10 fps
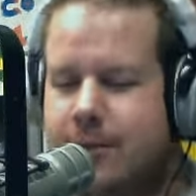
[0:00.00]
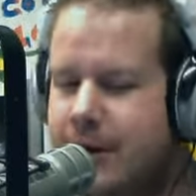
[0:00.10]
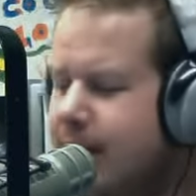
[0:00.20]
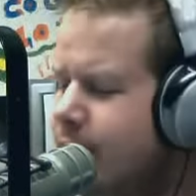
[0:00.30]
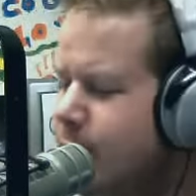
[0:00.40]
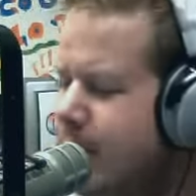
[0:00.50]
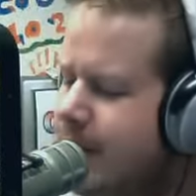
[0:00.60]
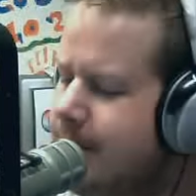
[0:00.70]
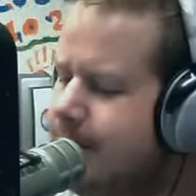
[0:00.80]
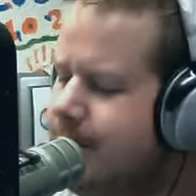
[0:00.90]
But here's what he
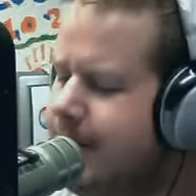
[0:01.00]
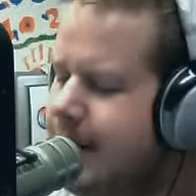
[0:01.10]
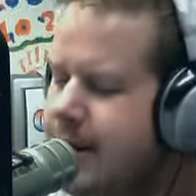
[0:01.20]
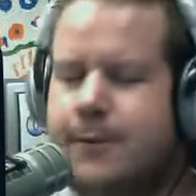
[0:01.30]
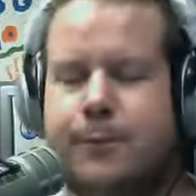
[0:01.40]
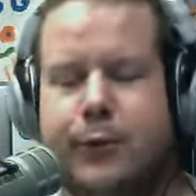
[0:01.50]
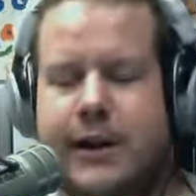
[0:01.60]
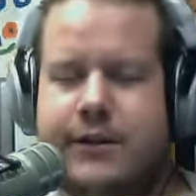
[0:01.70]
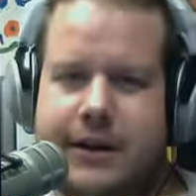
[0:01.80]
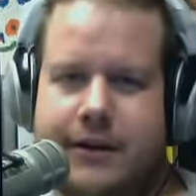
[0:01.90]
did he
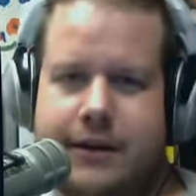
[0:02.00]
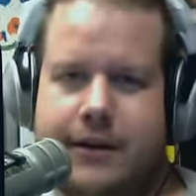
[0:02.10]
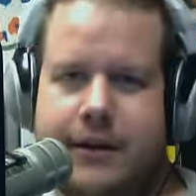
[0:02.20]
printed